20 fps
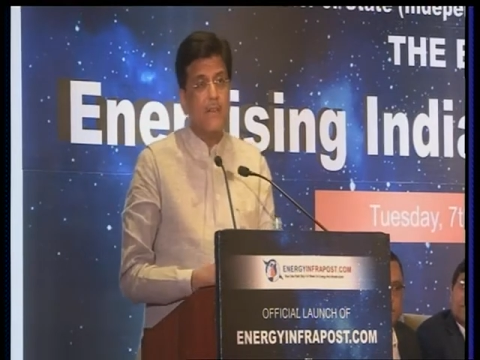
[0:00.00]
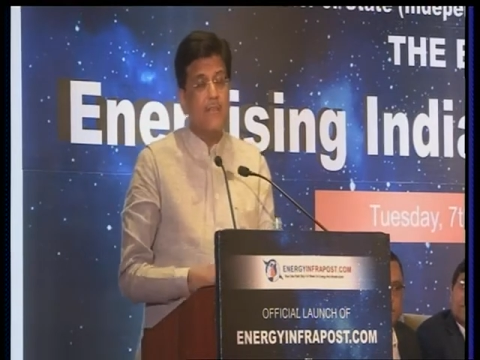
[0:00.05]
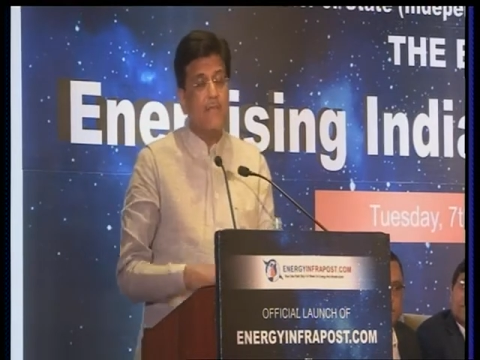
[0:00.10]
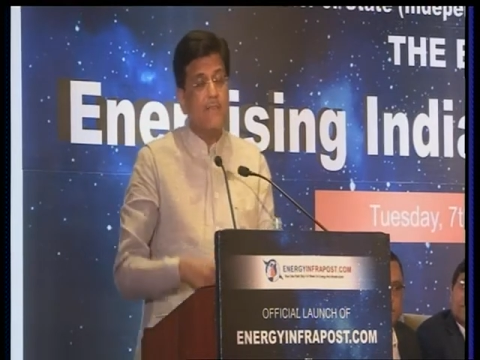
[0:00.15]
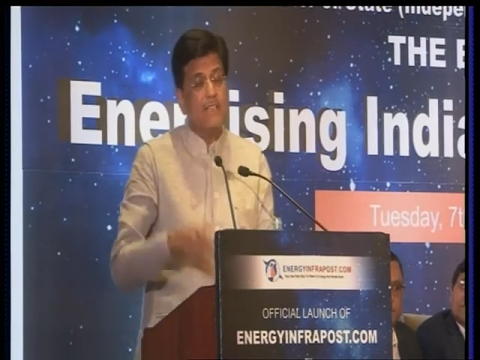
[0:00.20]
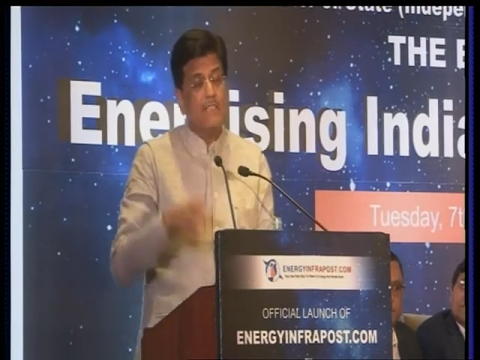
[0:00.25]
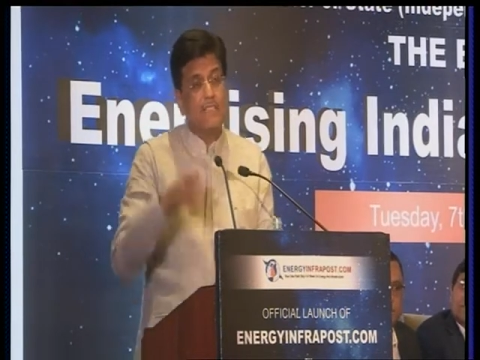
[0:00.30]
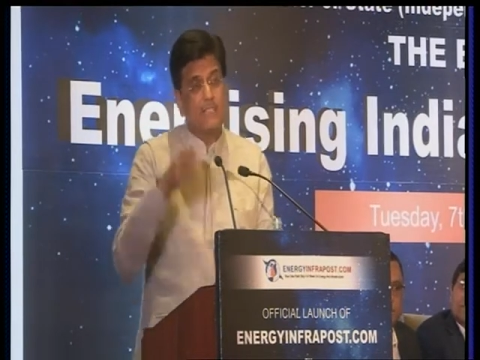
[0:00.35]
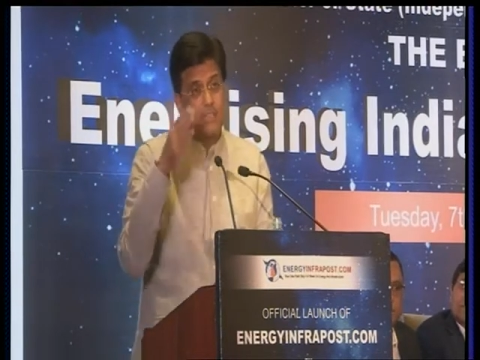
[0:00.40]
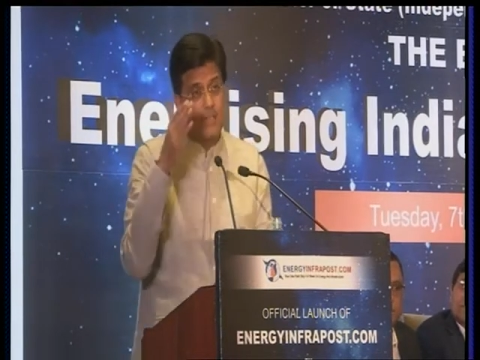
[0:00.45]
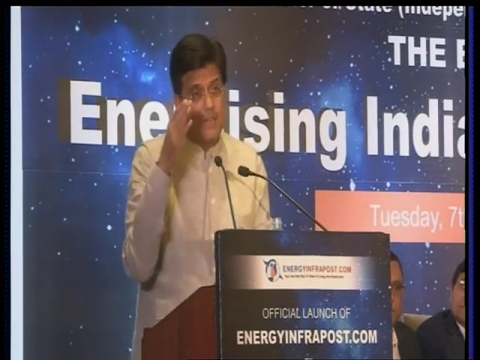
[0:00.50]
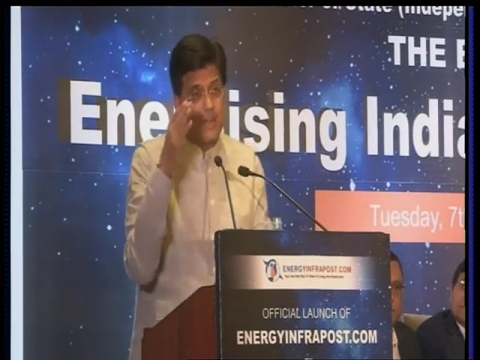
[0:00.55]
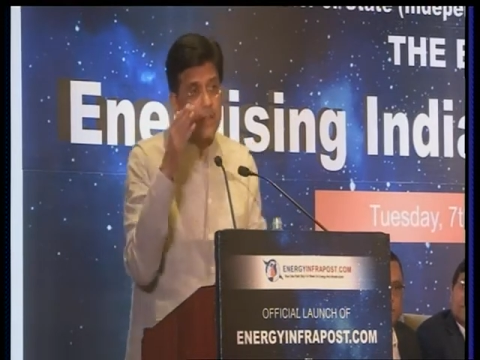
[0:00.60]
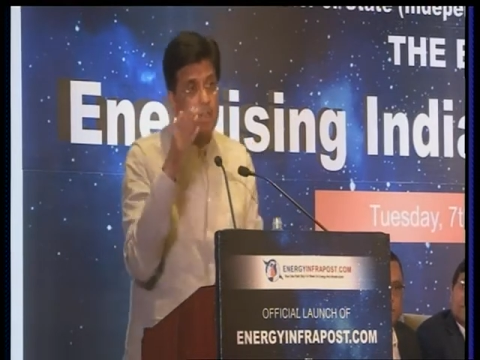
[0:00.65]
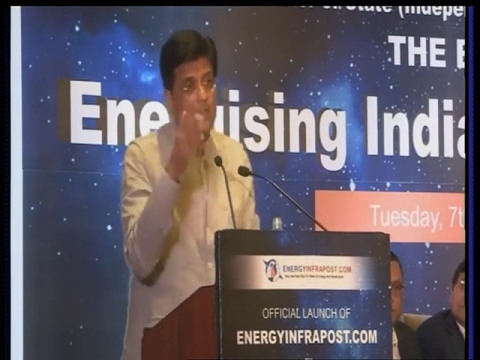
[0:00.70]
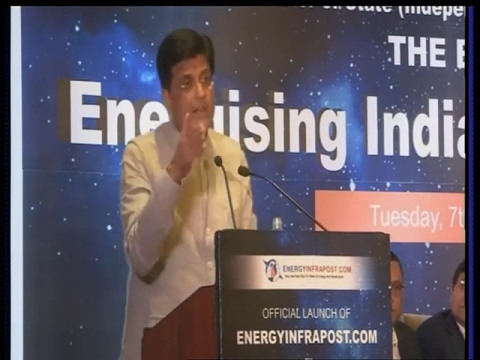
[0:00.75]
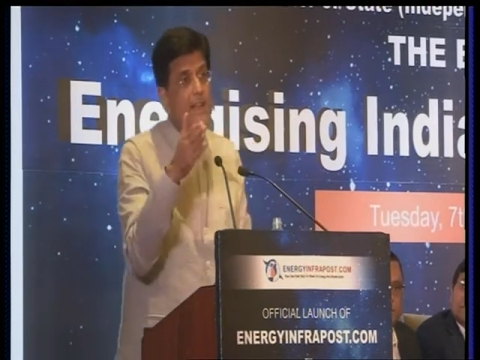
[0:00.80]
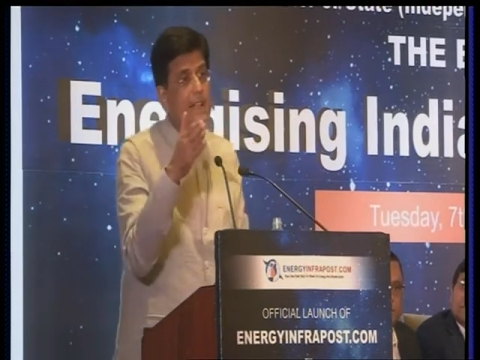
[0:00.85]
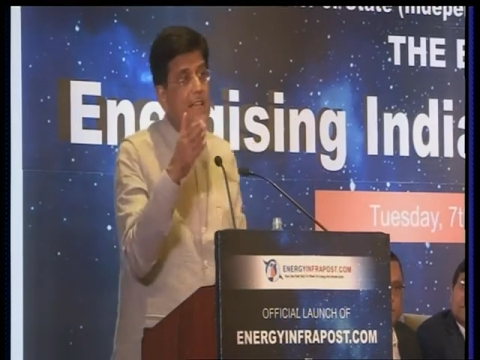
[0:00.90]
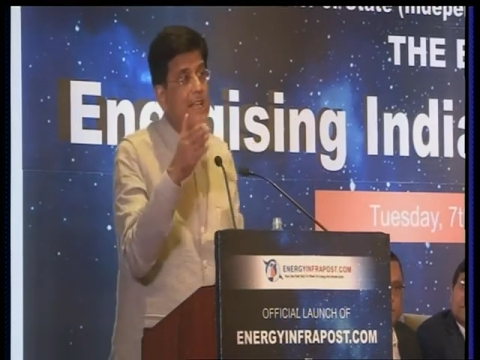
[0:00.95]
which
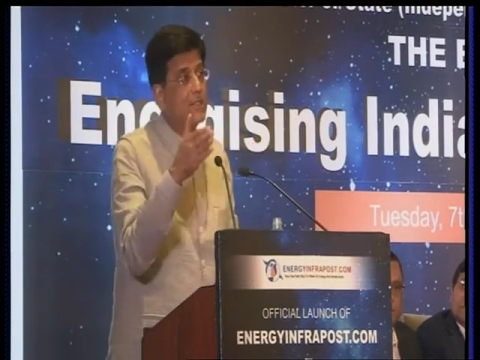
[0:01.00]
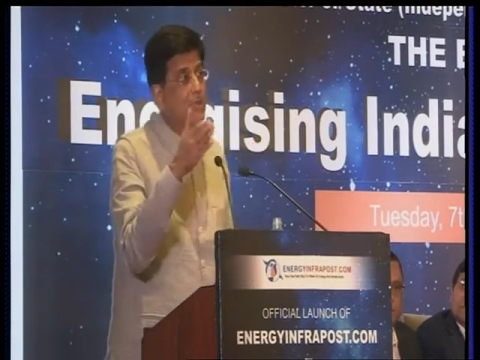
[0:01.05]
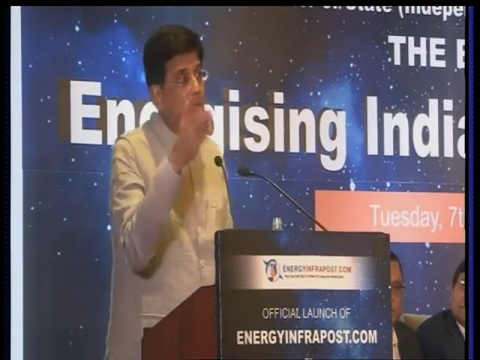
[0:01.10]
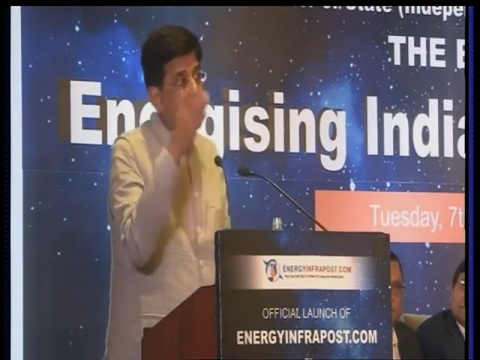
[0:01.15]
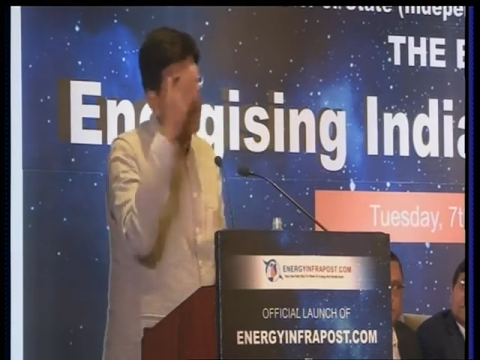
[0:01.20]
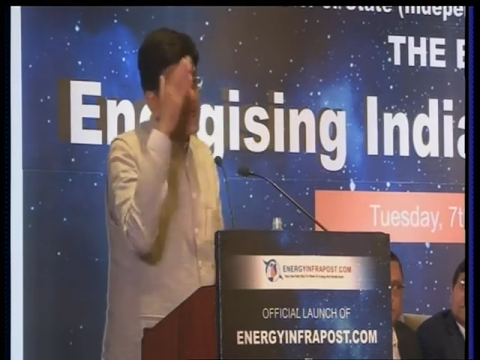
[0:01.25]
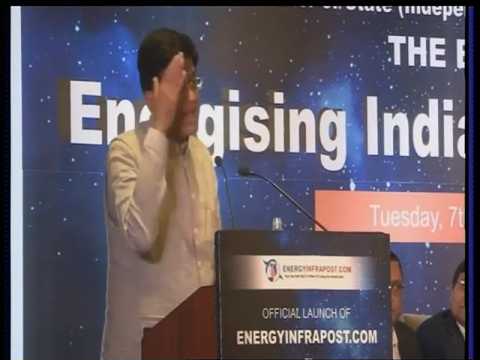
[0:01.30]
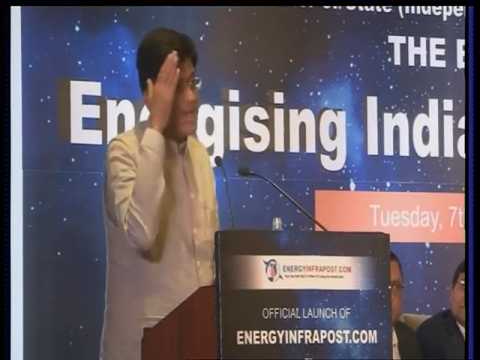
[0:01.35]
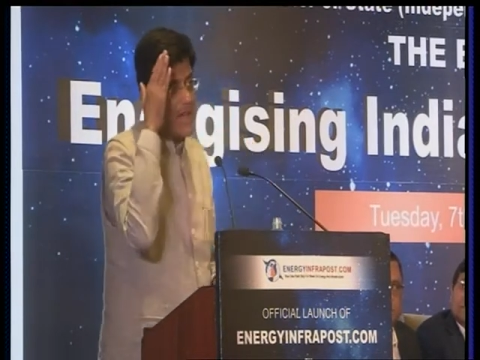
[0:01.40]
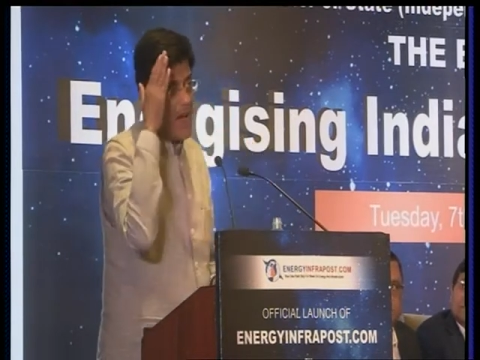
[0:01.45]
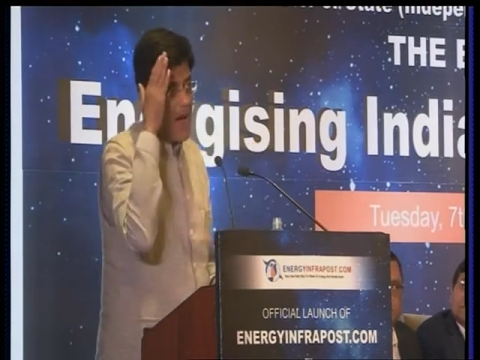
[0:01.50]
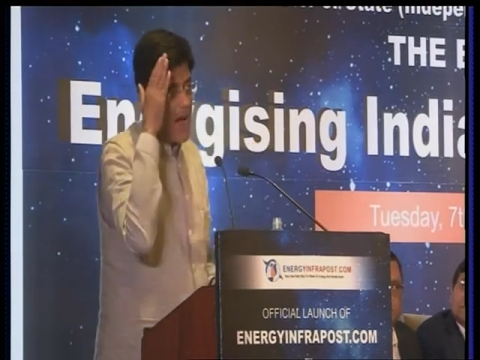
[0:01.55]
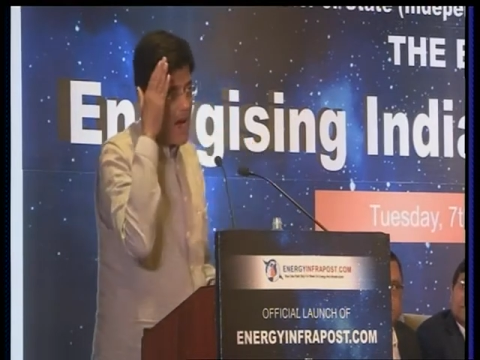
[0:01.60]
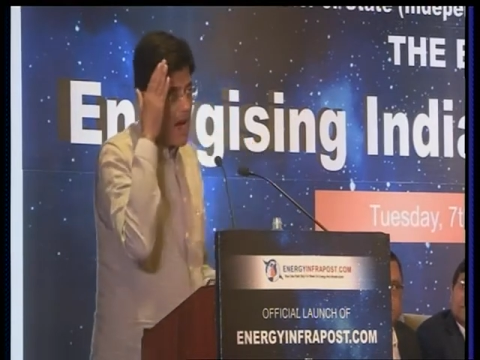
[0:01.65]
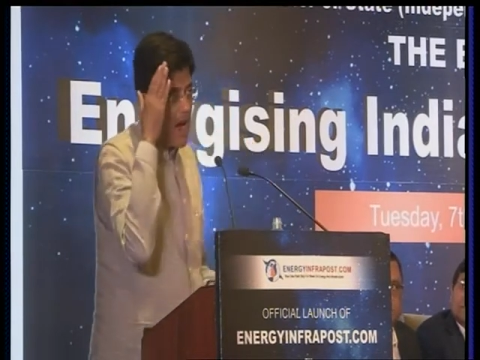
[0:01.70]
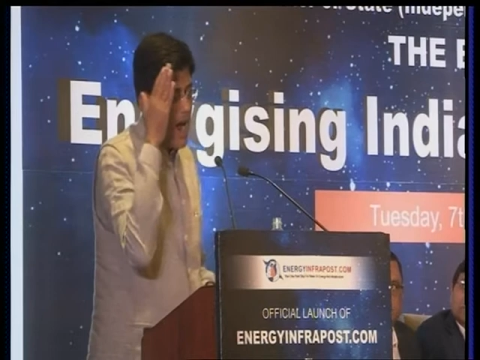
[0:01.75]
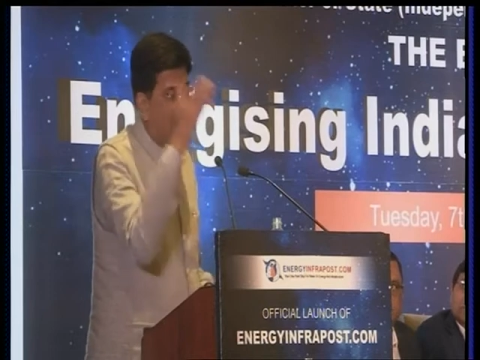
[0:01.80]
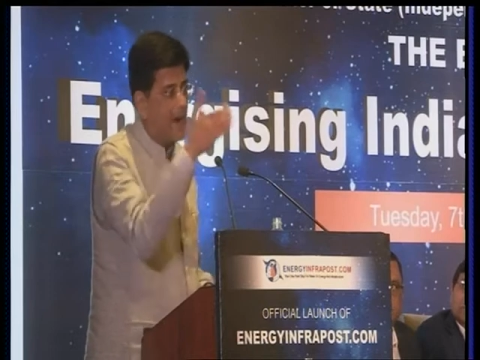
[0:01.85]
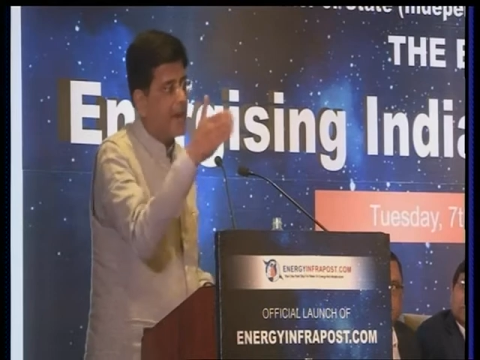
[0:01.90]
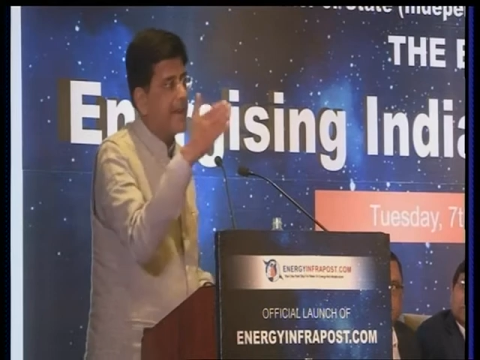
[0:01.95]
certainly is very
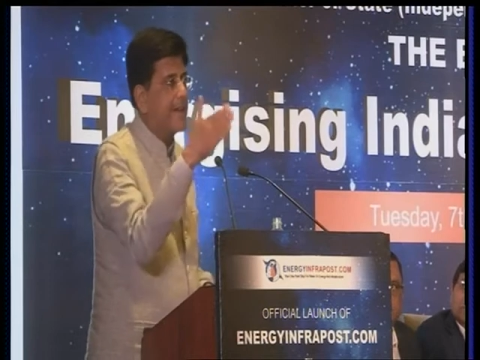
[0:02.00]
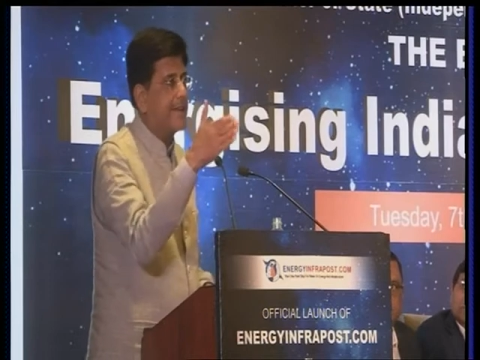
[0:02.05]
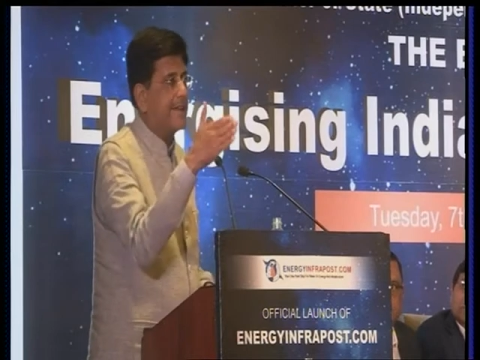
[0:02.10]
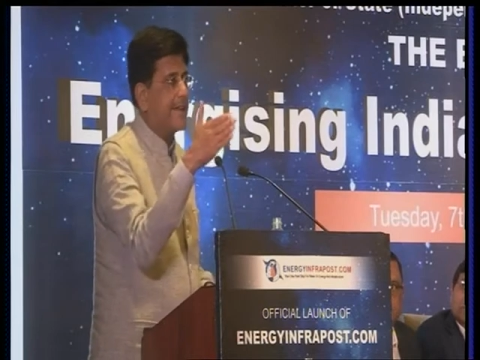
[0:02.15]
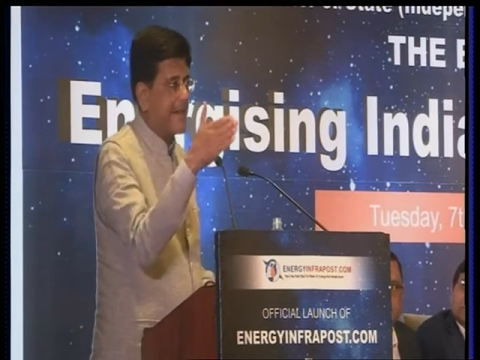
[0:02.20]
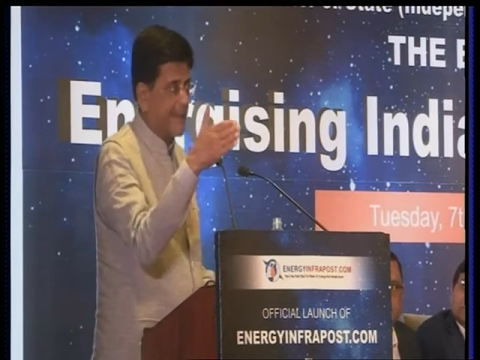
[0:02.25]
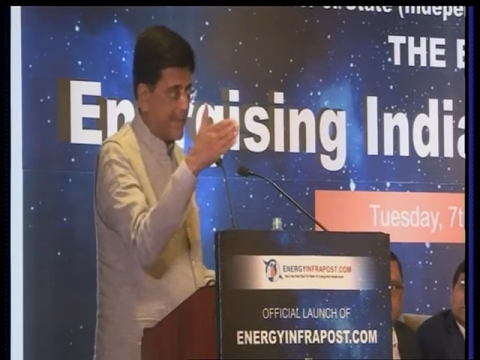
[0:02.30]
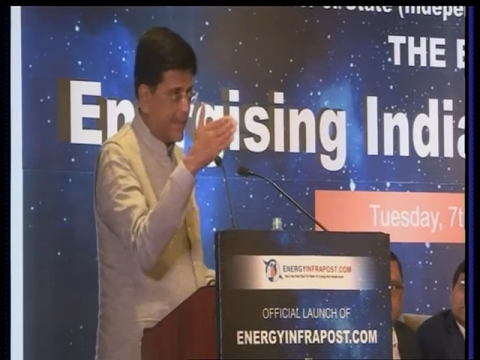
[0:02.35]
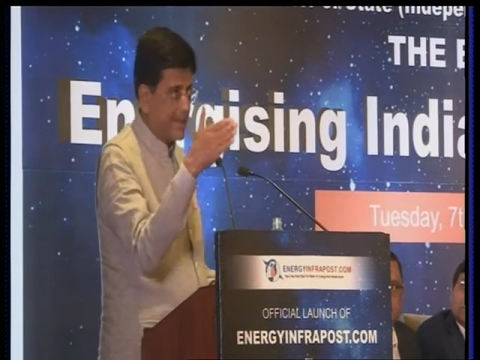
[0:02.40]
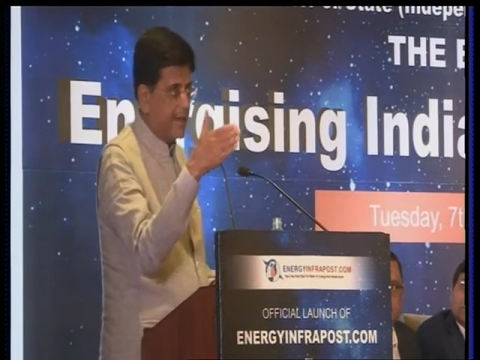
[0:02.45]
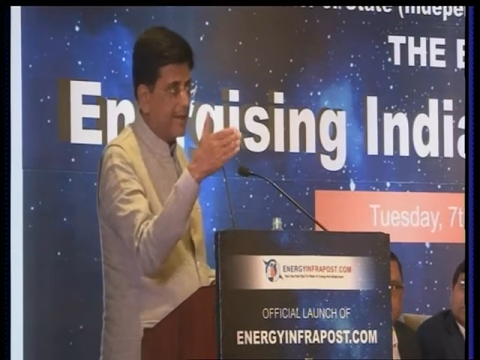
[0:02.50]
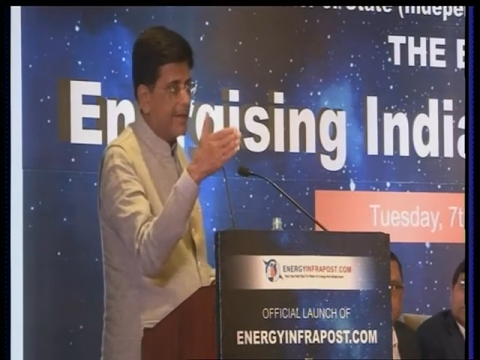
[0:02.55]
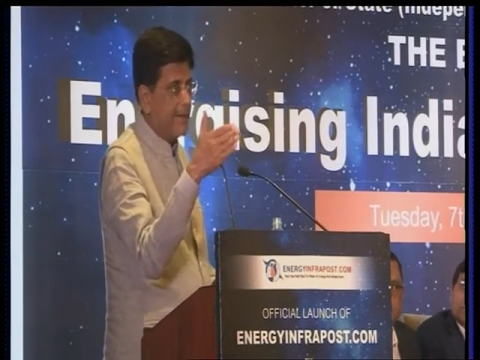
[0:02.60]
hard-hitting